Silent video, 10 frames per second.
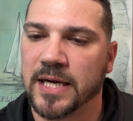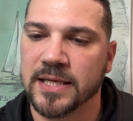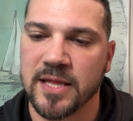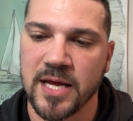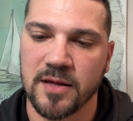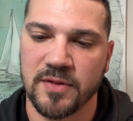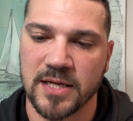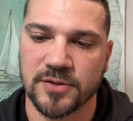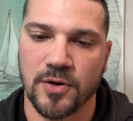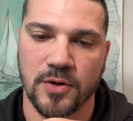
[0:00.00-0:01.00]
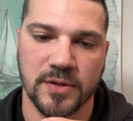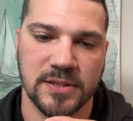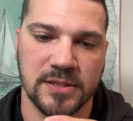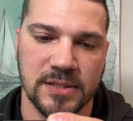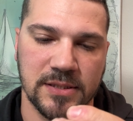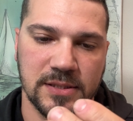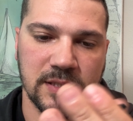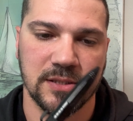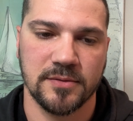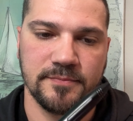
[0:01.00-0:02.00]
I think that's all this is.
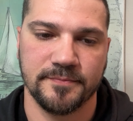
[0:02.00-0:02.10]
It's,